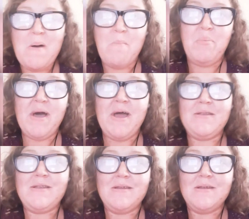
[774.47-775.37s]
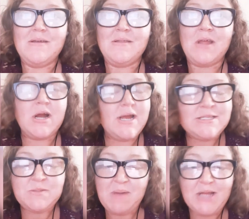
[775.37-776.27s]
but there
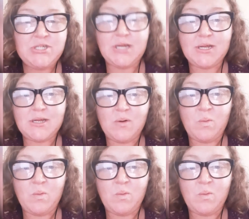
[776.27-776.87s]
is magic